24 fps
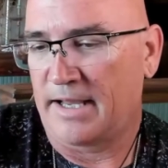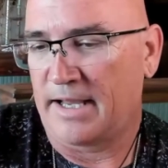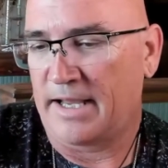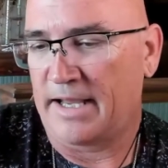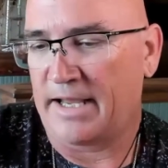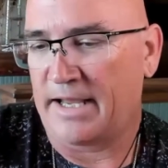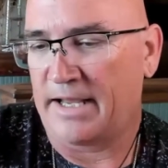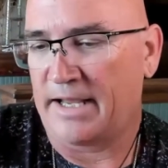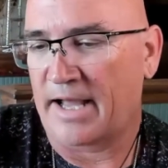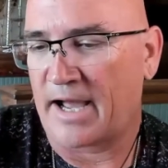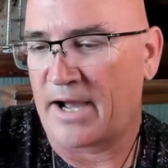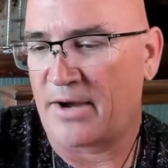
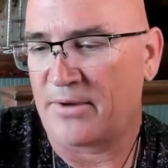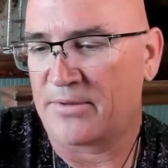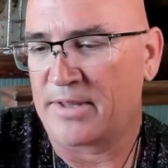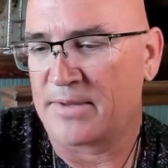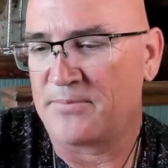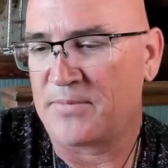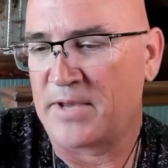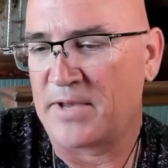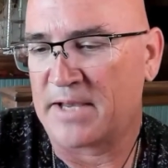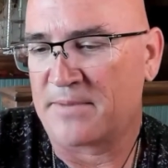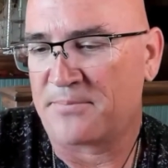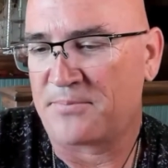and how they
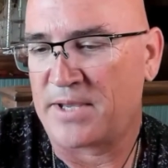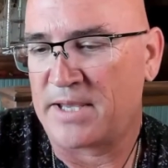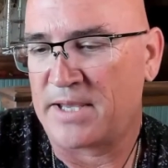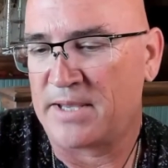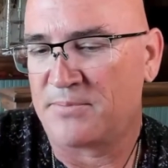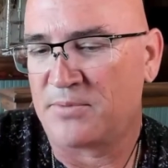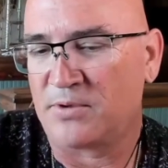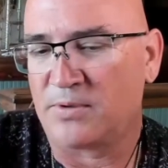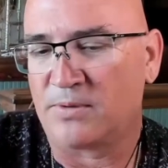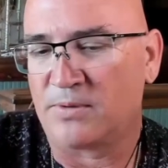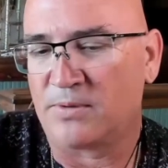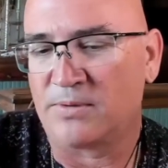make
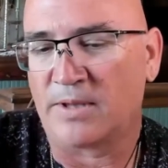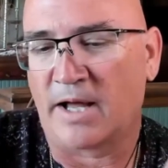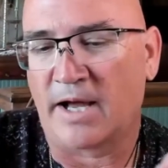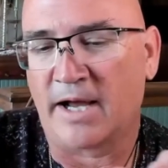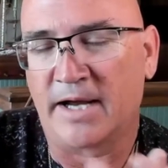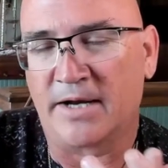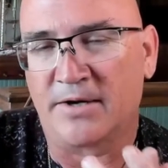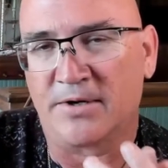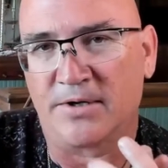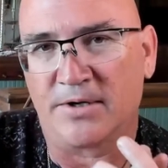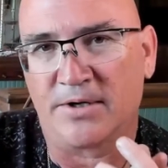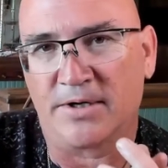people
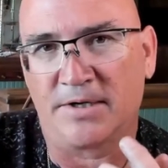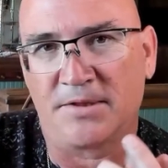lighter